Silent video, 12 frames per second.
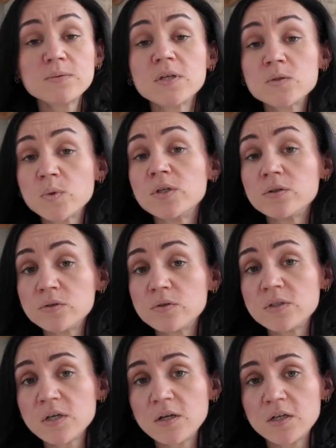sometimes when you're
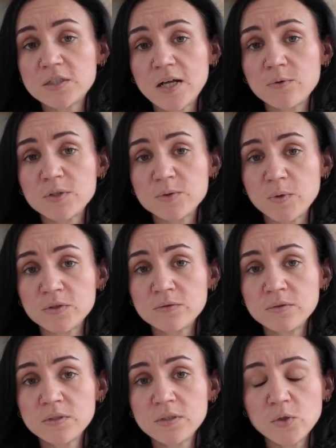using a large language
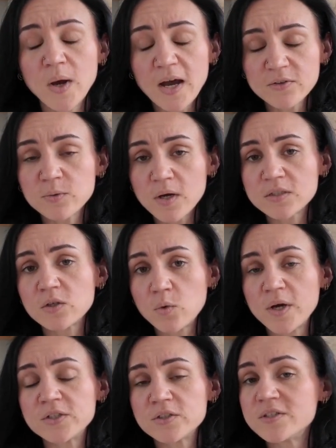model, you have to ask a
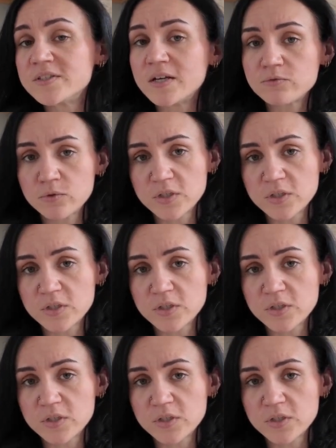question several